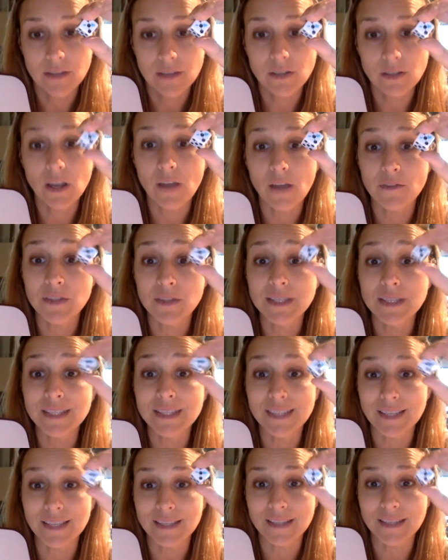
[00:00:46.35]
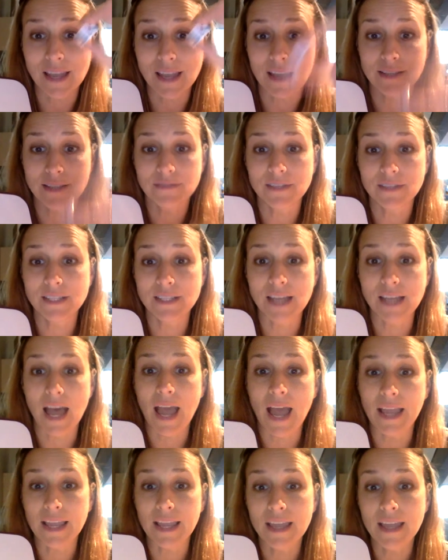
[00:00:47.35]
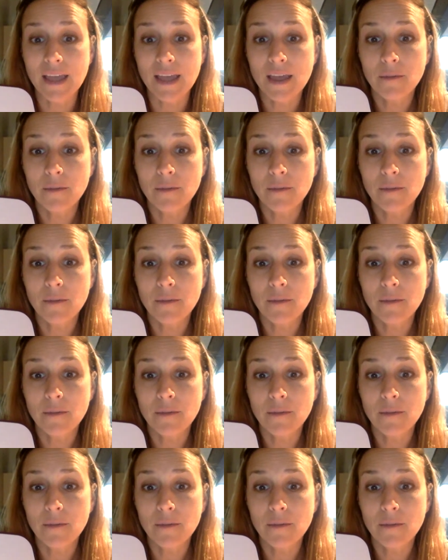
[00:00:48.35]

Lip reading: to cover the 6 sides of the die.